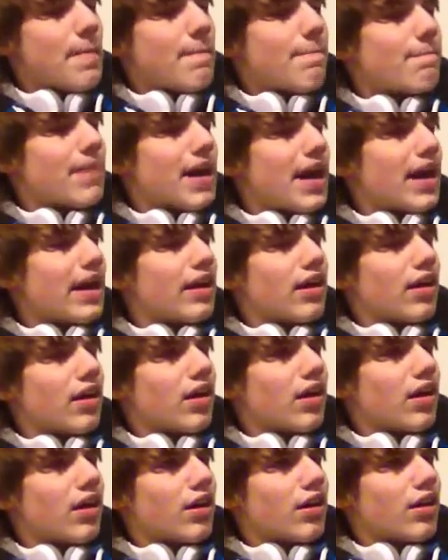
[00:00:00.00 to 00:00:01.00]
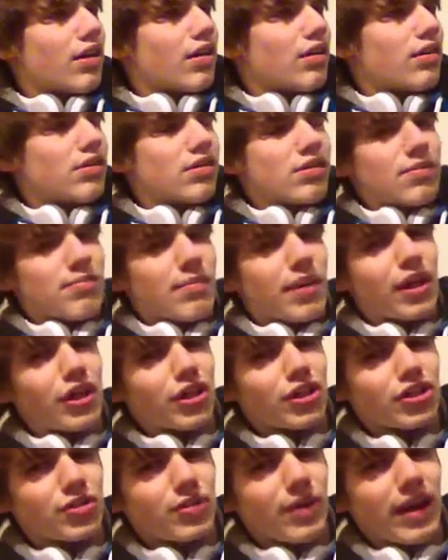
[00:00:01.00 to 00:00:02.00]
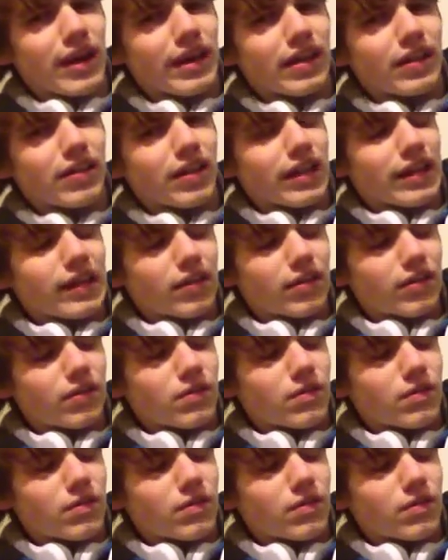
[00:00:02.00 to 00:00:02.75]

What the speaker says: my my Guskraken, like,